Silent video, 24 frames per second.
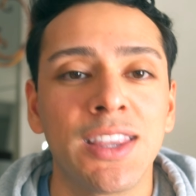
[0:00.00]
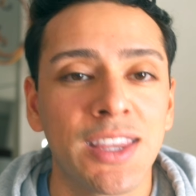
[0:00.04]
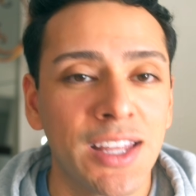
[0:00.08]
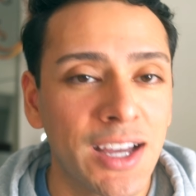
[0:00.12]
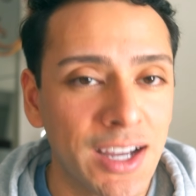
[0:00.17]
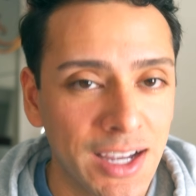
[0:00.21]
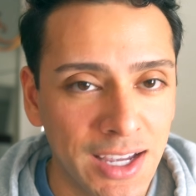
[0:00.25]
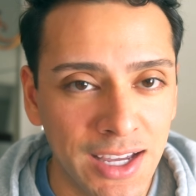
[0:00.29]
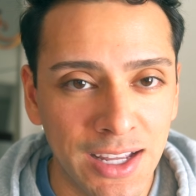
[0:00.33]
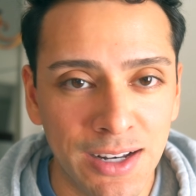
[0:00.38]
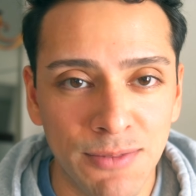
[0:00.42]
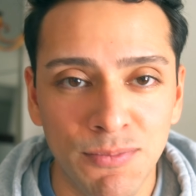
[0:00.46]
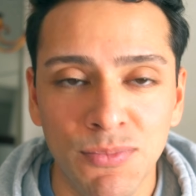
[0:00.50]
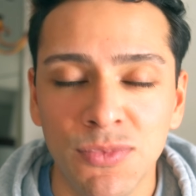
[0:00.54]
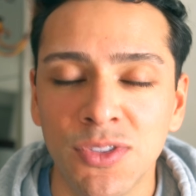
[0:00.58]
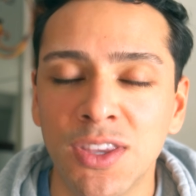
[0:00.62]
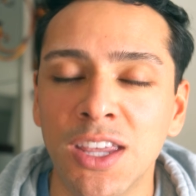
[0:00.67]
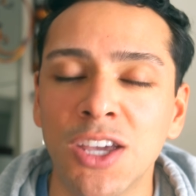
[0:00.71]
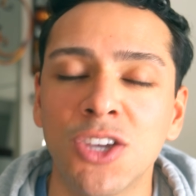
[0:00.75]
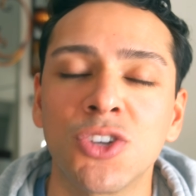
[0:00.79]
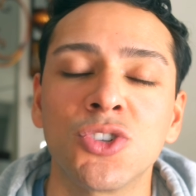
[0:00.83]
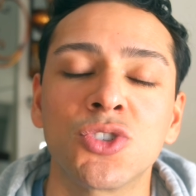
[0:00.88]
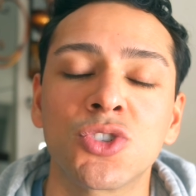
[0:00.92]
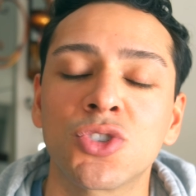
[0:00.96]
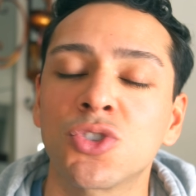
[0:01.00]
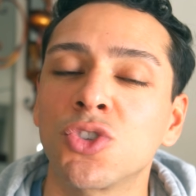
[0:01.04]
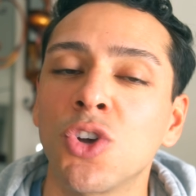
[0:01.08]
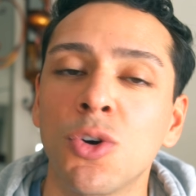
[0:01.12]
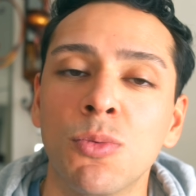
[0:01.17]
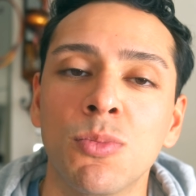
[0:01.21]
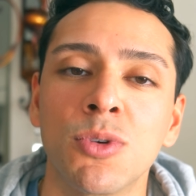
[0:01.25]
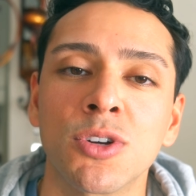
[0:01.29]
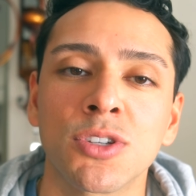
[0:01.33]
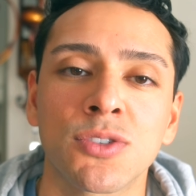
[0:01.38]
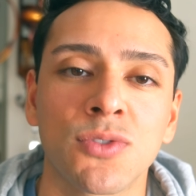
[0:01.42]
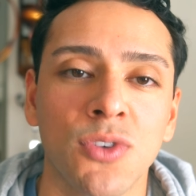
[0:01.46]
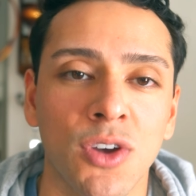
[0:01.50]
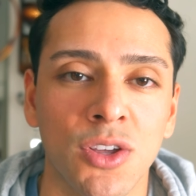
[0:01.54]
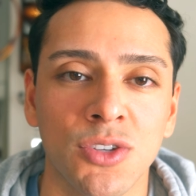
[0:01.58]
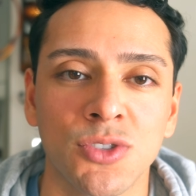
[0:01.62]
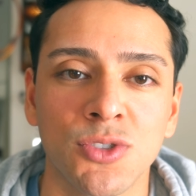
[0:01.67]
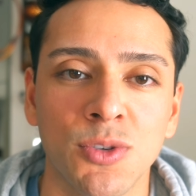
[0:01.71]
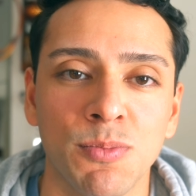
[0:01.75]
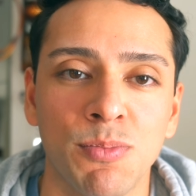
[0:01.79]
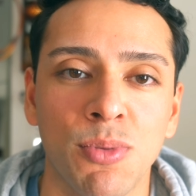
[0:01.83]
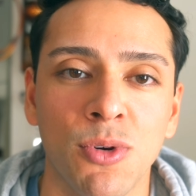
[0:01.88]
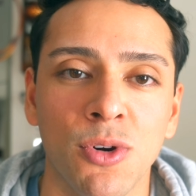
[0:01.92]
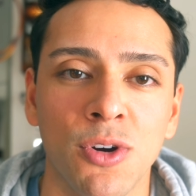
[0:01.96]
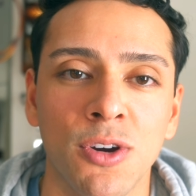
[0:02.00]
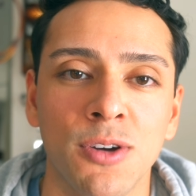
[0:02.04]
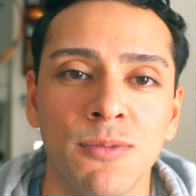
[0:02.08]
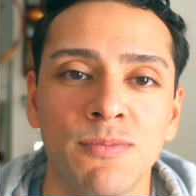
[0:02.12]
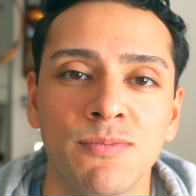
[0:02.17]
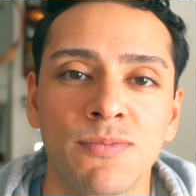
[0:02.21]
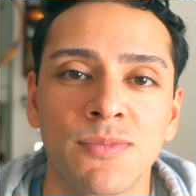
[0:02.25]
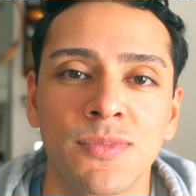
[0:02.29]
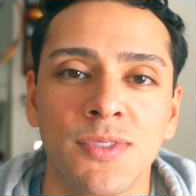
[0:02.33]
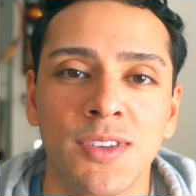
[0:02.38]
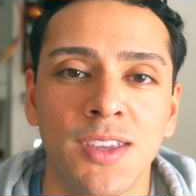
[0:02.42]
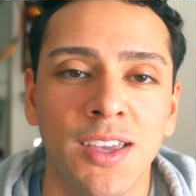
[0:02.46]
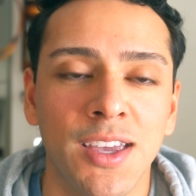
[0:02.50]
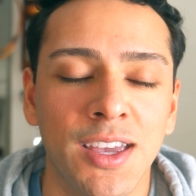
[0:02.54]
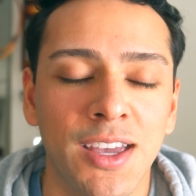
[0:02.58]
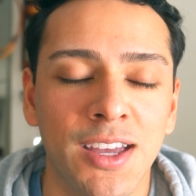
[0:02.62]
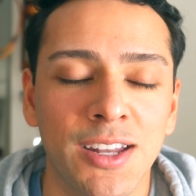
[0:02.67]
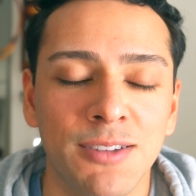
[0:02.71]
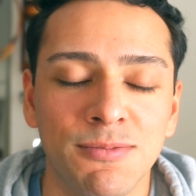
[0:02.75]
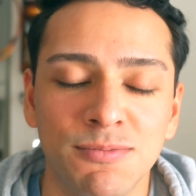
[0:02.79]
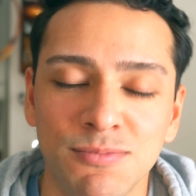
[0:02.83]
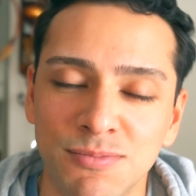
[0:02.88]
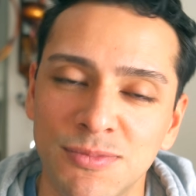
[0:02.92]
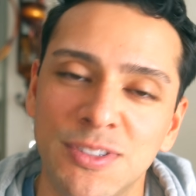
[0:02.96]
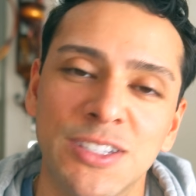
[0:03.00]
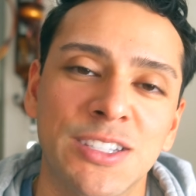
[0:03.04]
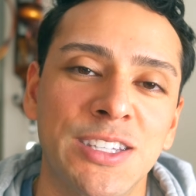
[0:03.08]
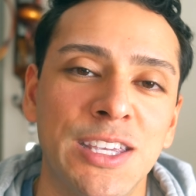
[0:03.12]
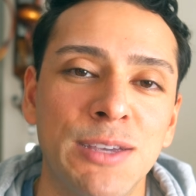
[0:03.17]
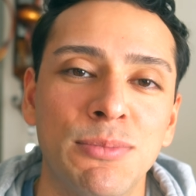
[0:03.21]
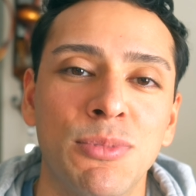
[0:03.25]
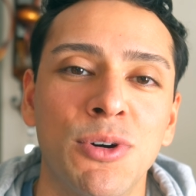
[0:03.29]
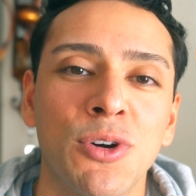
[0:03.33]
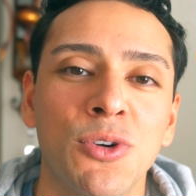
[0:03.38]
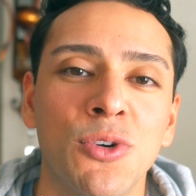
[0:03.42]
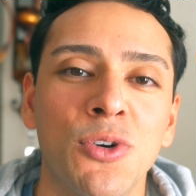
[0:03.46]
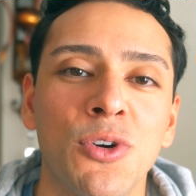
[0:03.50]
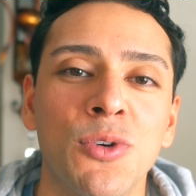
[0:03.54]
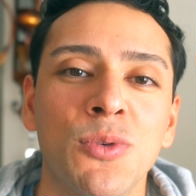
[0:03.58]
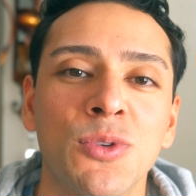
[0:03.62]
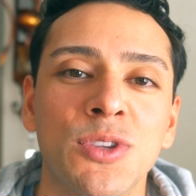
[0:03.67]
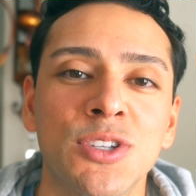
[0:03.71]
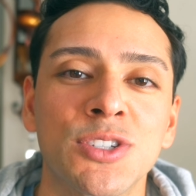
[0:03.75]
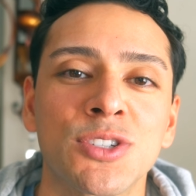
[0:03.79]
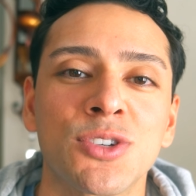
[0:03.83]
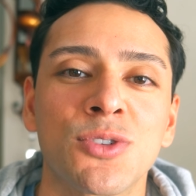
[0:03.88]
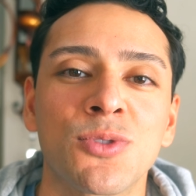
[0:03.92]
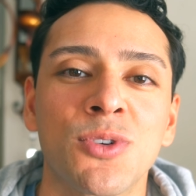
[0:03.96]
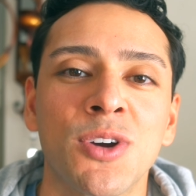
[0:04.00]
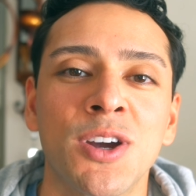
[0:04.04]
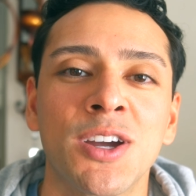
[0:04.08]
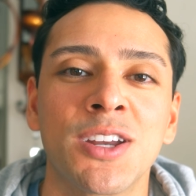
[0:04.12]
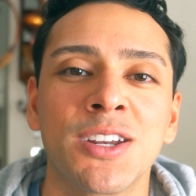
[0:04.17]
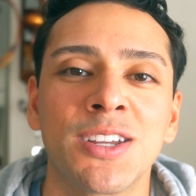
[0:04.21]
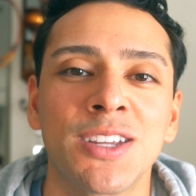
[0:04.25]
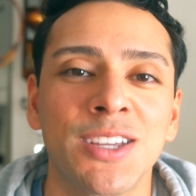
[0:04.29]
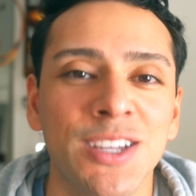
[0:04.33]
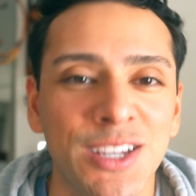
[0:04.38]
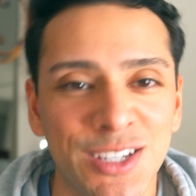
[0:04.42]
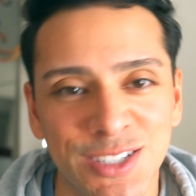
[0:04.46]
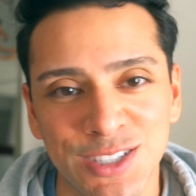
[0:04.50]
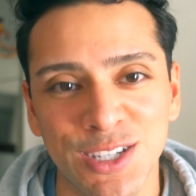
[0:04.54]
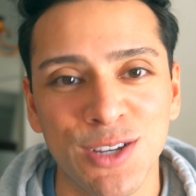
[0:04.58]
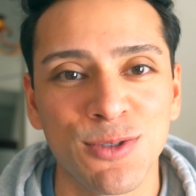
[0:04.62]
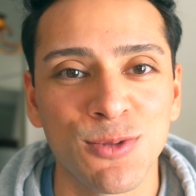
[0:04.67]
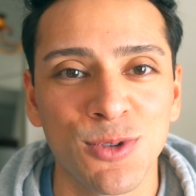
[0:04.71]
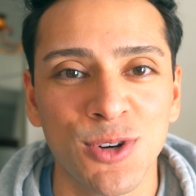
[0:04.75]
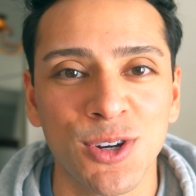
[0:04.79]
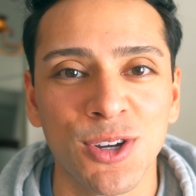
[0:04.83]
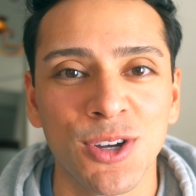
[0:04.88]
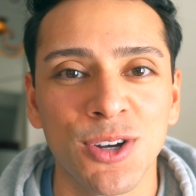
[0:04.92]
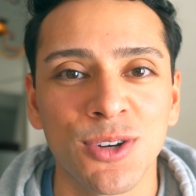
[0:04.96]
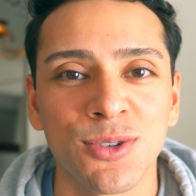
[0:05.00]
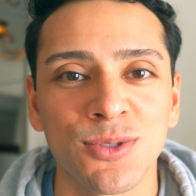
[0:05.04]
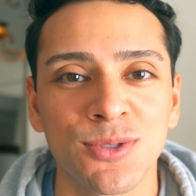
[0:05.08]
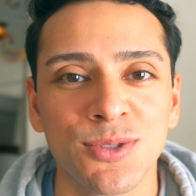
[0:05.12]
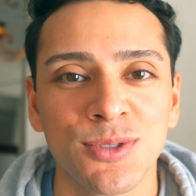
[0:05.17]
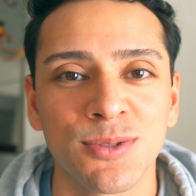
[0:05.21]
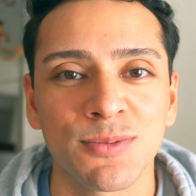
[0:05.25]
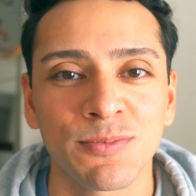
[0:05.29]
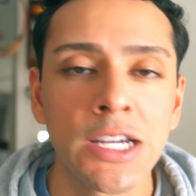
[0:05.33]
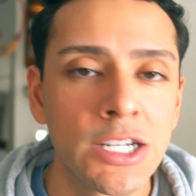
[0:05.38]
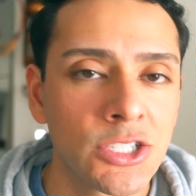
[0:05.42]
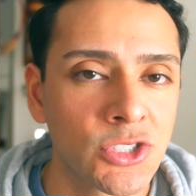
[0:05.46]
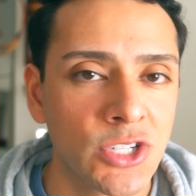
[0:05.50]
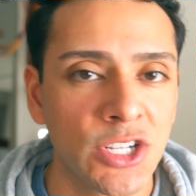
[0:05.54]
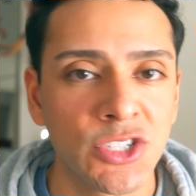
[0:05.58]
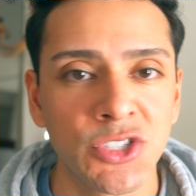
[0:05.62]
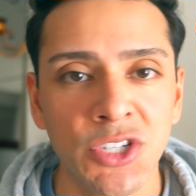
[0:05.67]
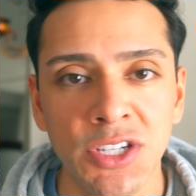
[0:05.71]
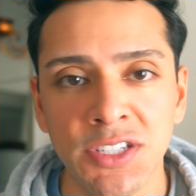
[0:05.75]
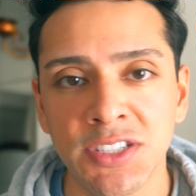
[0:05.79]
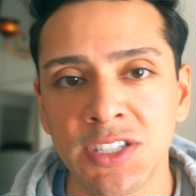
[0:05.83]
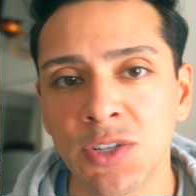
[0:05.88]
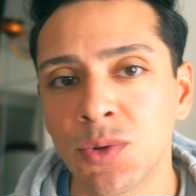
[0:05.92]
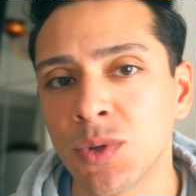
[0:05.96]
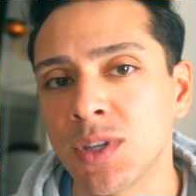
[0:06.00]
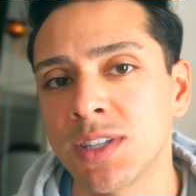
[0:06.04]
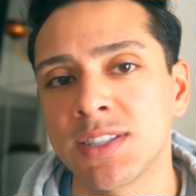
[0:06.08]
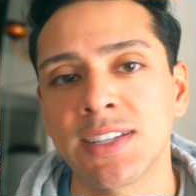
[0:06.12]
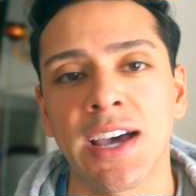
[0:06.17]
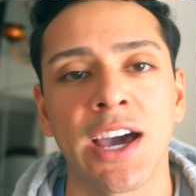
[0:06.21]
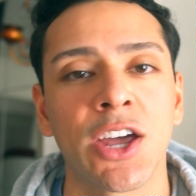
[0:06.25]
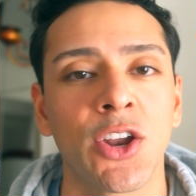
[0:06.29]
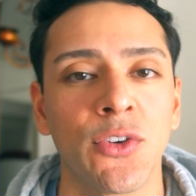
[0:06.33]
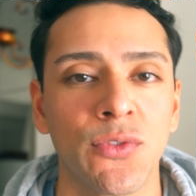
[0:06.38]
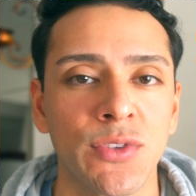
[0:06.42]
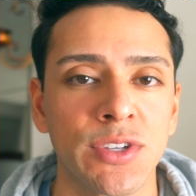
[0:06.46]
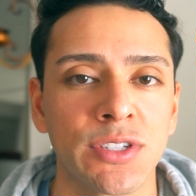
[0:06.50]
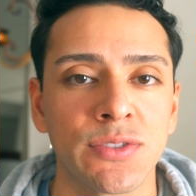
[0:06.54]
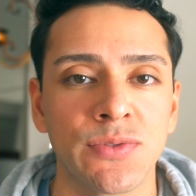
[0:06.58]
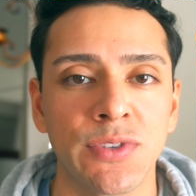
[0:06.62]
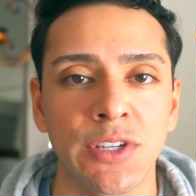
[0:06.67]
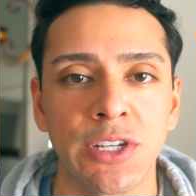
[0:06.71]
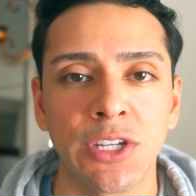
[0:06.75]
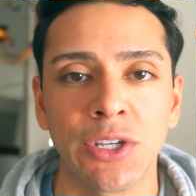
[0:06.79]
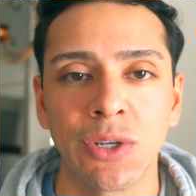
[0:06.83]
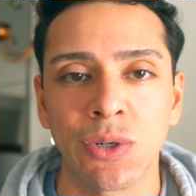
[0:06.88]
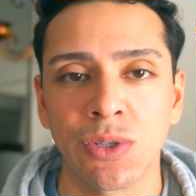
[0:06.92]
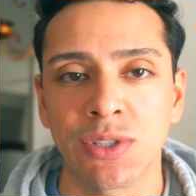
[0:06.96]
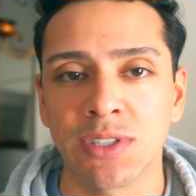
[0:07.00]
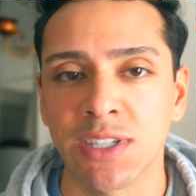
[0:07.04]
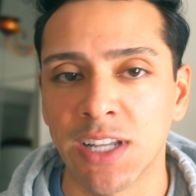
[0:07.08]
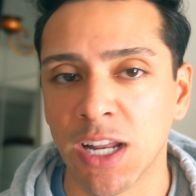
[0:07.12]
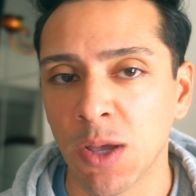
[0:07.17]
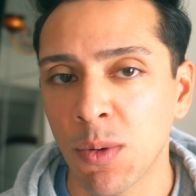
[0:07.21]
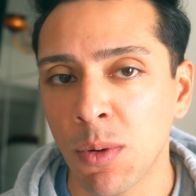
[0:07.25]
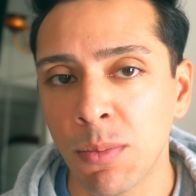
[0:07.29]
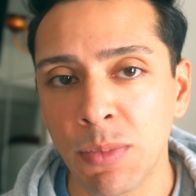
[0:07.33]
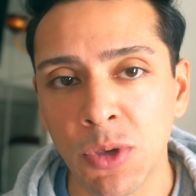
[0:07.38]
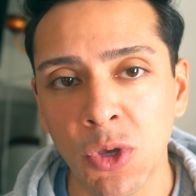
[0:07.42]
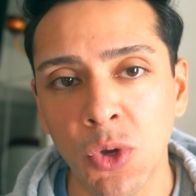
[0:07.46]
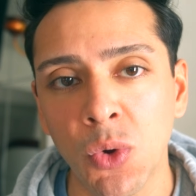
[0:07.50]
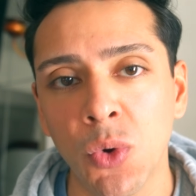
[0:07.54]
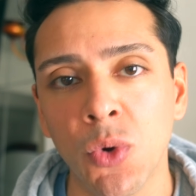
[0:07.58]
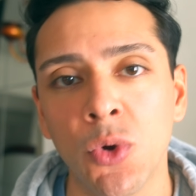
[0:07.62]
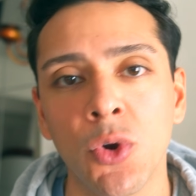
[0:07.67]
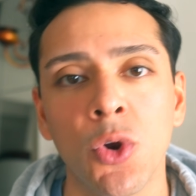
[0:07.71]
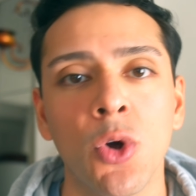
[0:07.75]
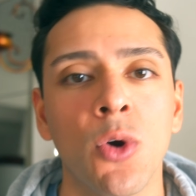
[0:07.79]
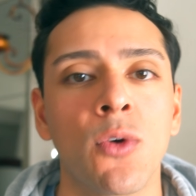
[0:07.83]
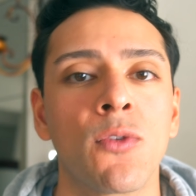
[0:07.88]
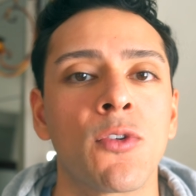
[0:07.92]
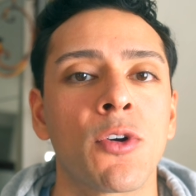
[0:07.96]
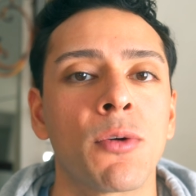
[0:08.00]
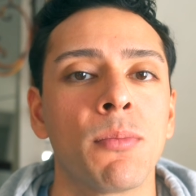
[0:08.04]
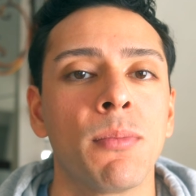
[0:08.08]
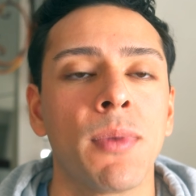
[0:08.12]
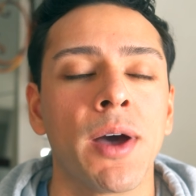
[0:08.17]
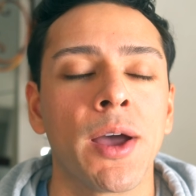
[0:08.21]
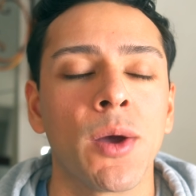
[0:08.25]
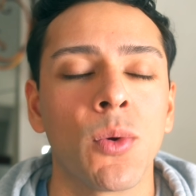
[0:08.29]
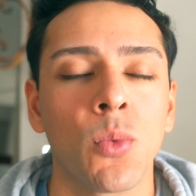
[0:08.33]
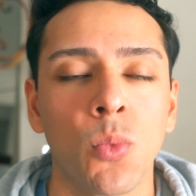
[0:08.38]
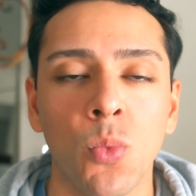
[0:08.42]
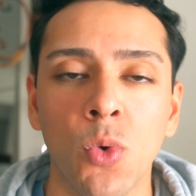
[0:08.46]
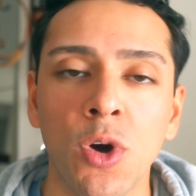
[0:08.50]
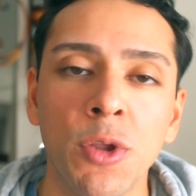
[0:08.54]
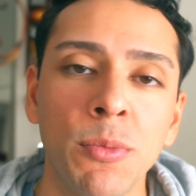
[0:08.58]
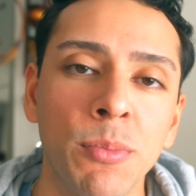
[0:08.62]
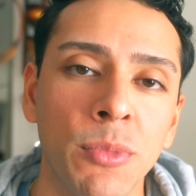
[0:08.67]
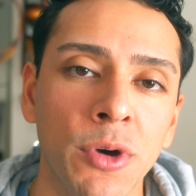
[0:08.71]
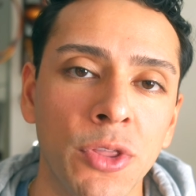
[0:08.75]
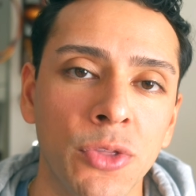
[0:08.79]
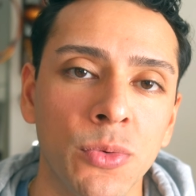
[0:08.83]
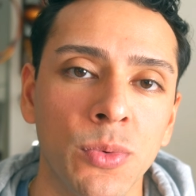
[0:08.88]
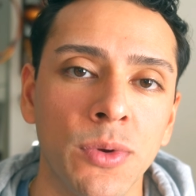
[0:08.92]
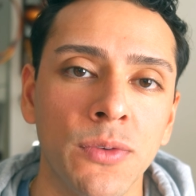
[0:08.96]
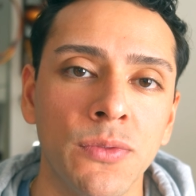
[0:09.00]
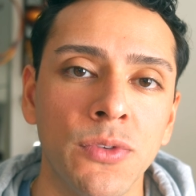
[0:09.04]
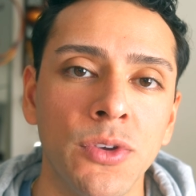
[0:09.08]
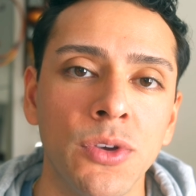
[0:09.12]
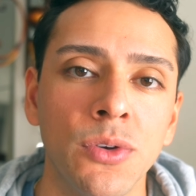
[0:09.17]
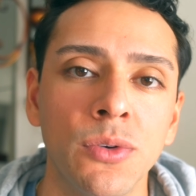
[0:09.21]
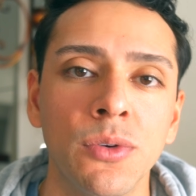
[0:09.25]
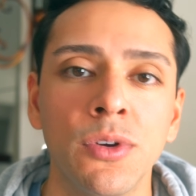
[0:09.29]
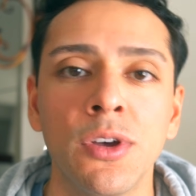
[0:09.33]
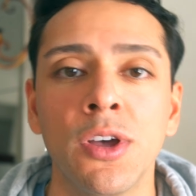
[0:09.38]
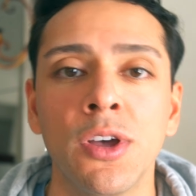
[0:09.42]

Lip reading: again, thank you so much for all the support, and let's keep on going with this grind and see where it goes. So as you can see with the title of this video, today I'm gonna be going over my 1-month review